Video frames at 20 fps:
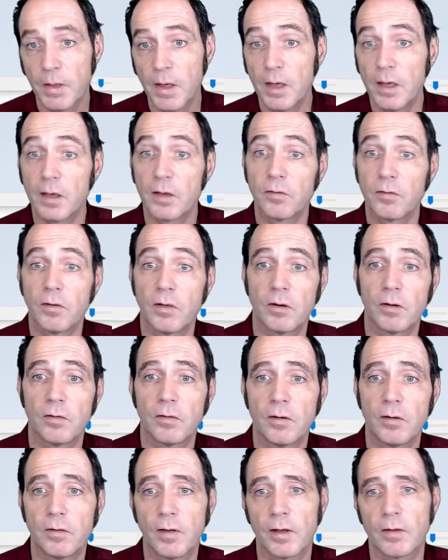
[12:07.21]
You can see that it's
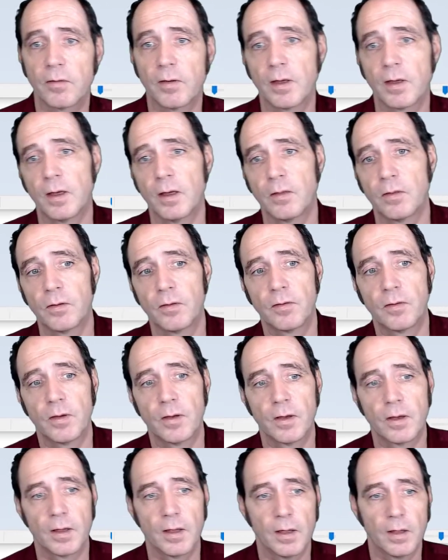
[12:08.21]
detecting the
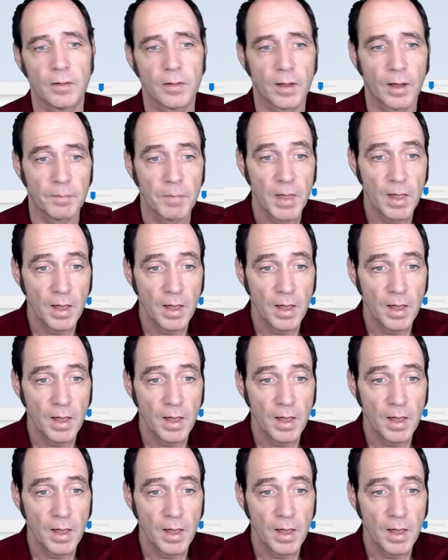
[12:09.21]
tie there.